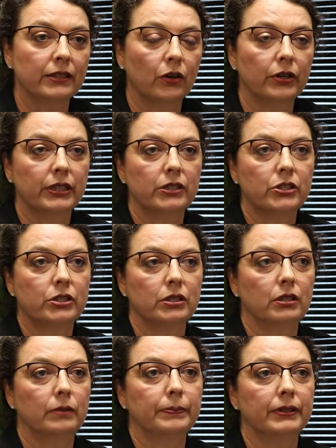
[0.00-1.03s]

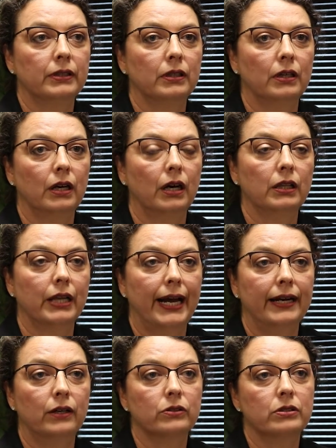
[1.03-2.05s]
guardianship
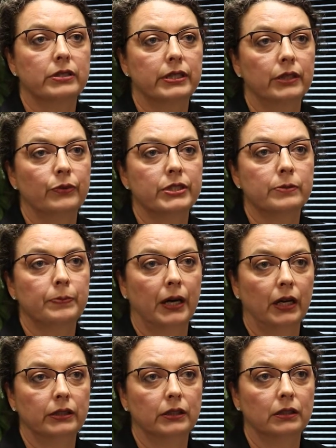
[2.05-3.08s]
allows the
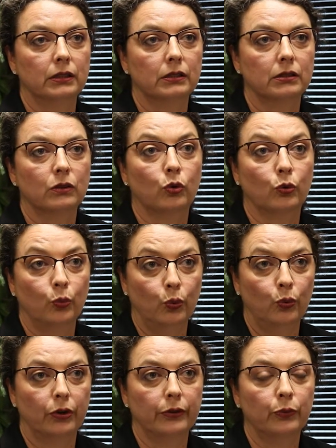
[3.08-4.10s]
respondent or
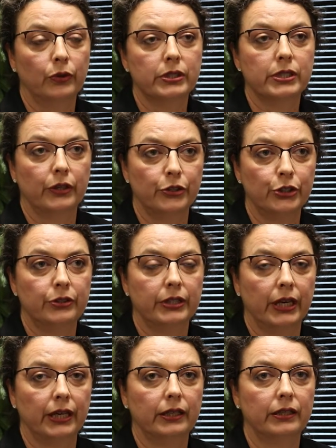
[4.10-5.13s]
ward, once they're
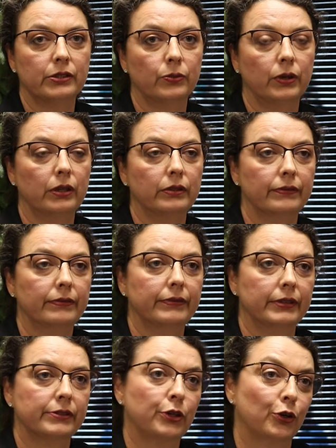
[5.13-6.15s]
adjudicated, is what
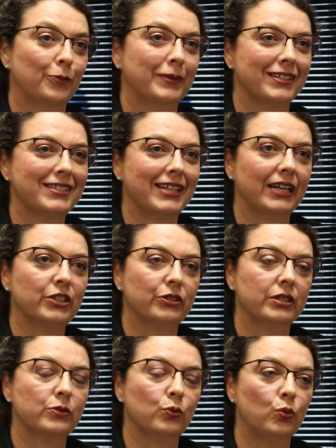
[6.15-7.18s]
the term in the statute
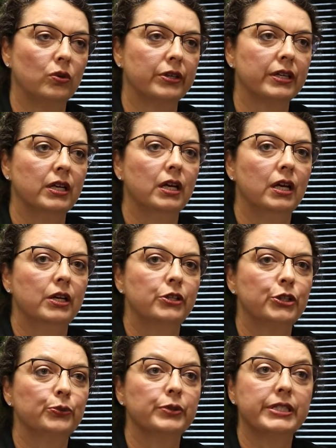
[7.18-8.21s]
is, ward,
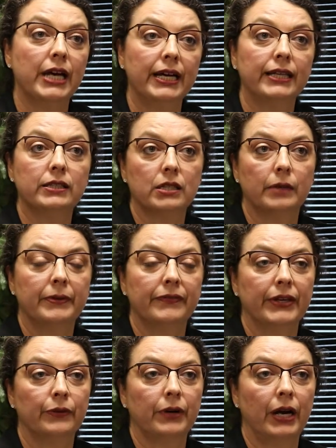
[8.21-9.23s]
to retain some of
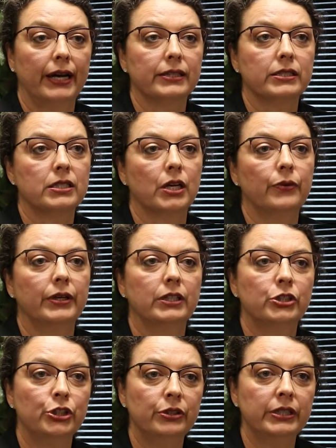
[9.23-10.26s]
their rights. So an
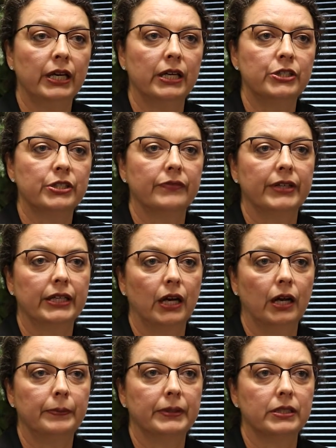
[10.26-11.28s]
adjudication of
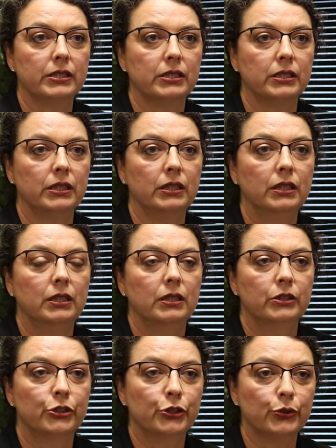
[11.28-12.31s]
incompetency
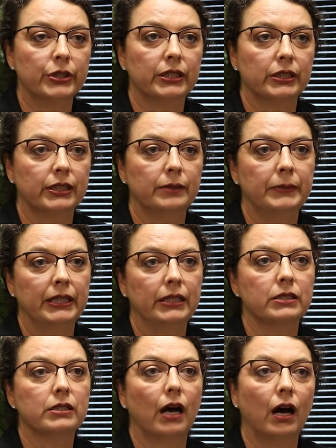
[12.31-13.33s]
strictly
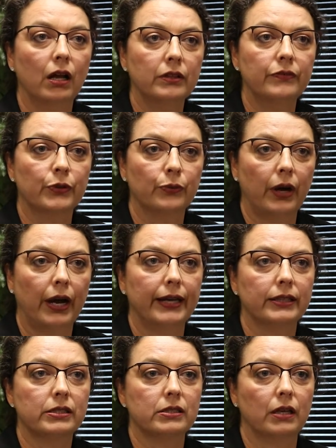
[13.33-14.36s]
means all of the
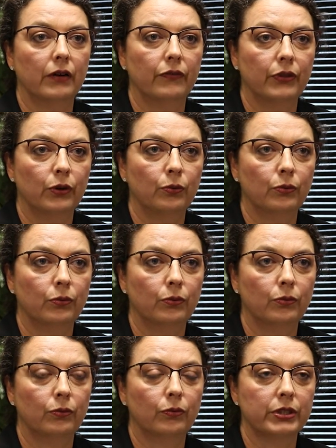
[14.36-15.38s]
rights of the
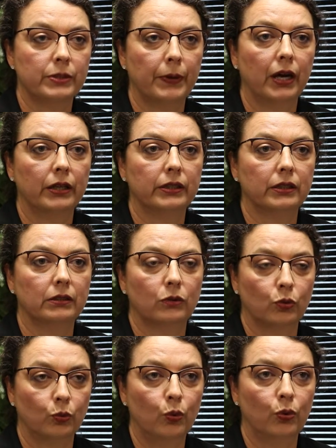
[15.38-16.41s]
respondent or
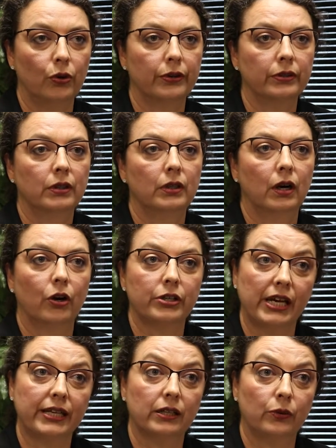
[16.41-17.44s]
ward are
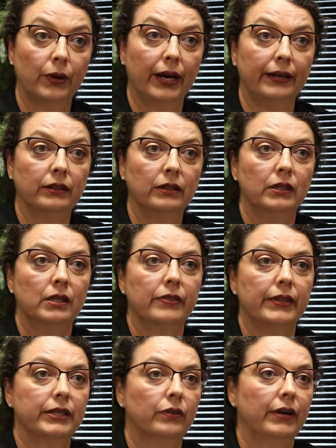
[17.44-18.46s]
taken away.
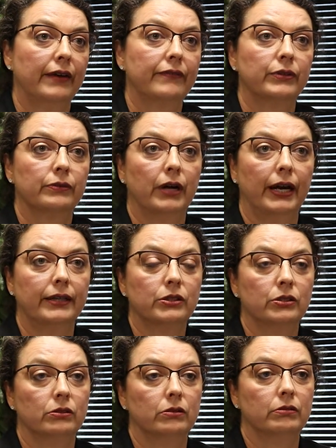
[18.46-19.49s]
They don't have the right
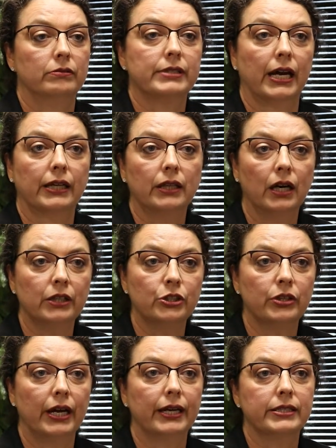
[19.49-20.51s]
to sign
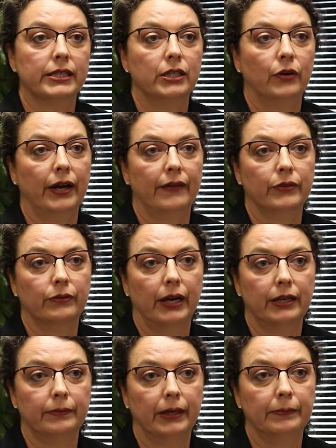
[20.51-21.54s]
contracts, they don't have the
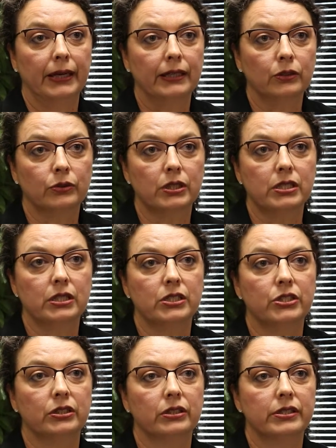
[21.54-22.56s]
right to make medical
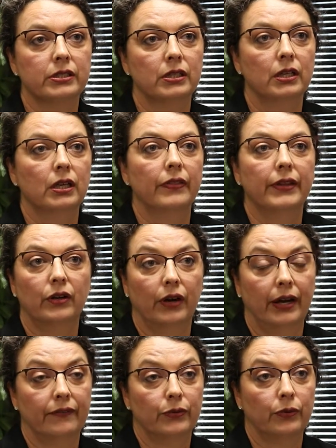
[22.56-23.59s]
decisions, they don't
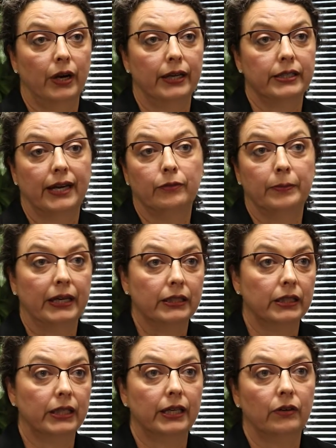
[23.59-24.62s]
have the right to have a bank
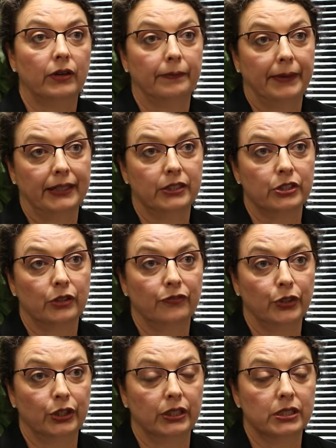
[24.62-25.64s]
account and manage their
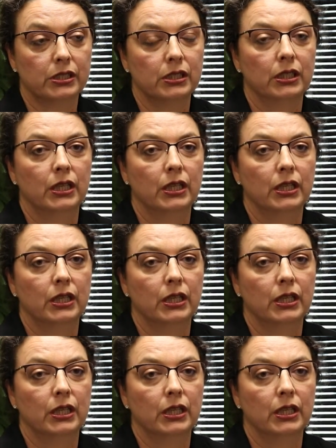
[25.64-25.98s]
funds.